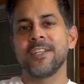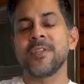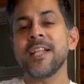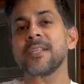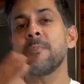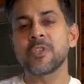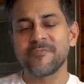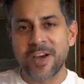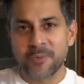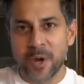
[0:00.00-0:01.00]
So that's the
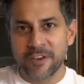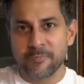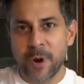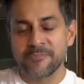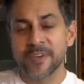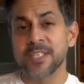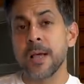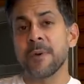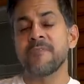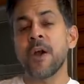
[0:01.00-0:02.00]
most fun way of breakfast.
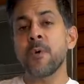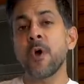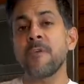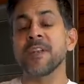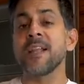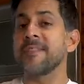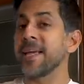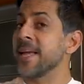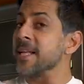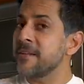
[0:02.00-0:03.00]
But very often, the
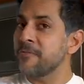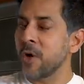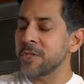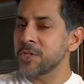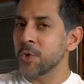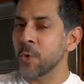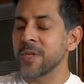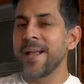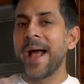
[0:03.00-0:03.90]
kids have gone to school,